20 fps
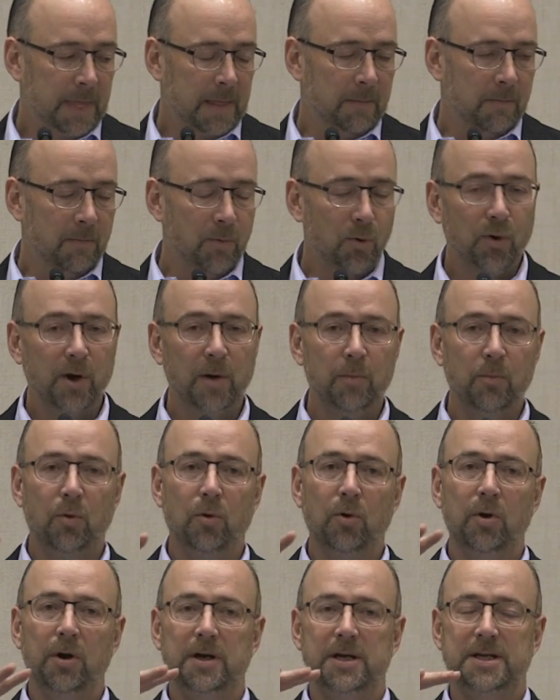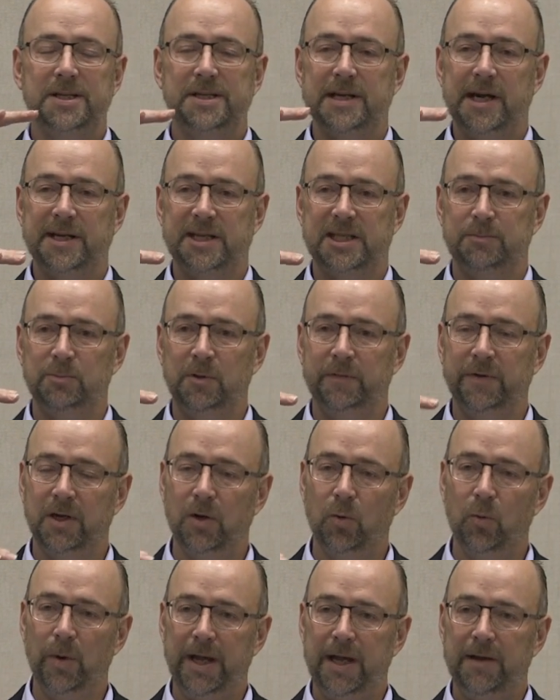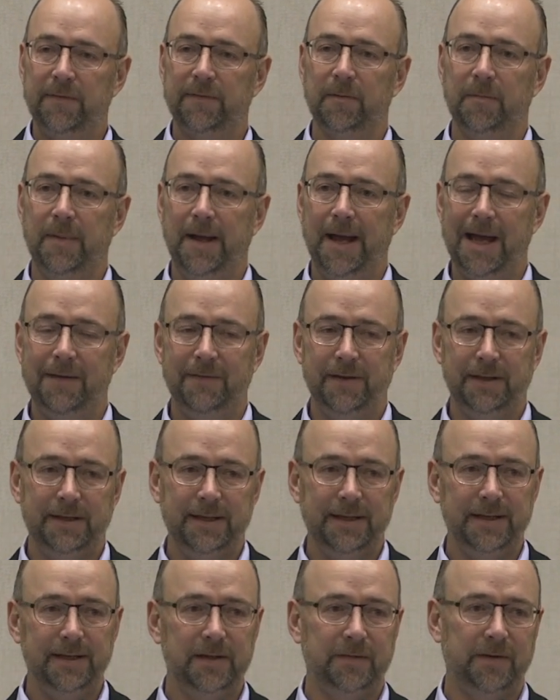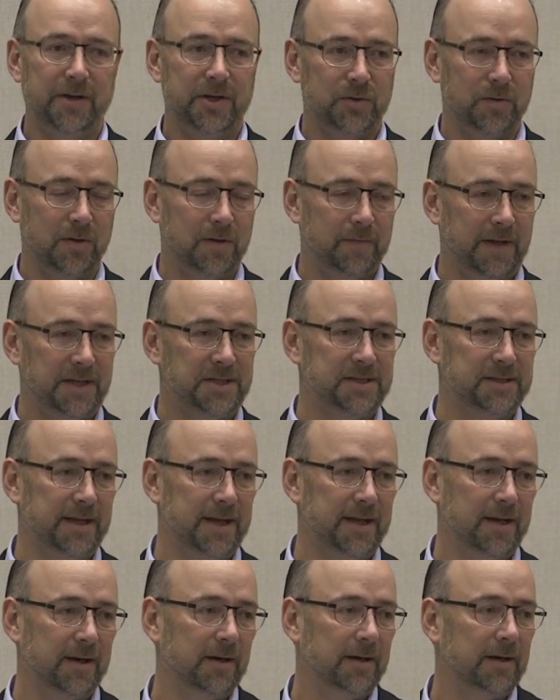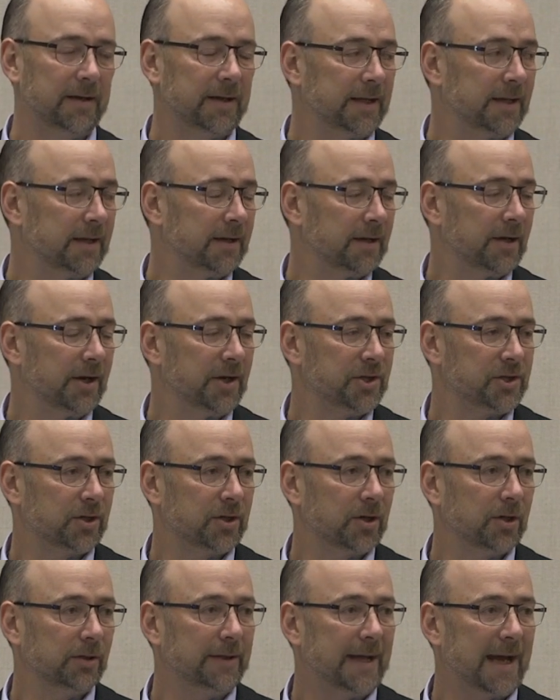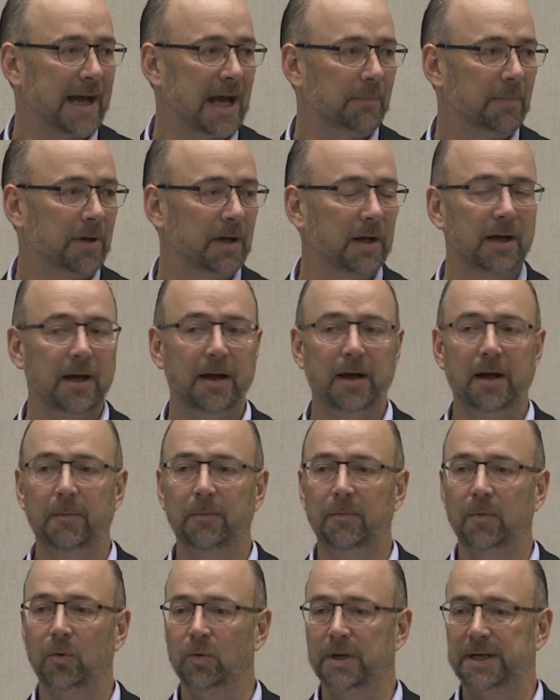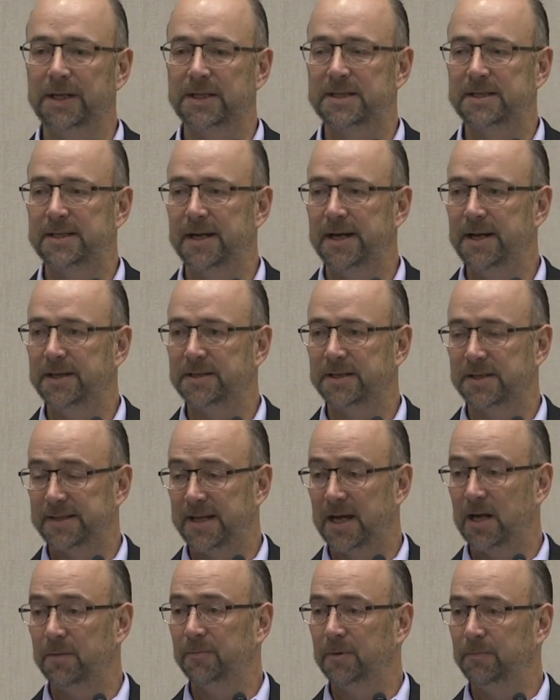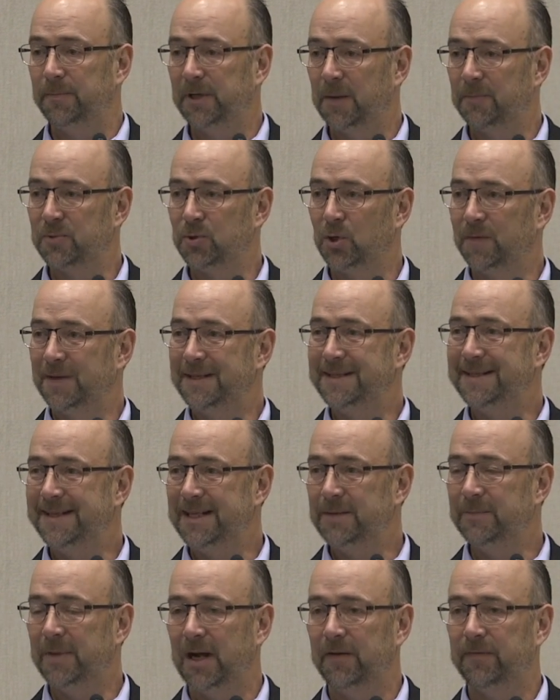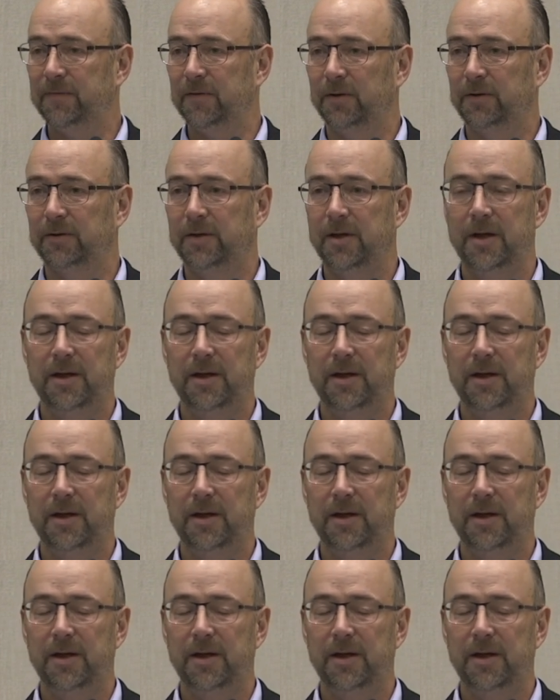More and more, science is moving away from having the individual investigator in his or her lab running studies. It's now become sort of a team effort.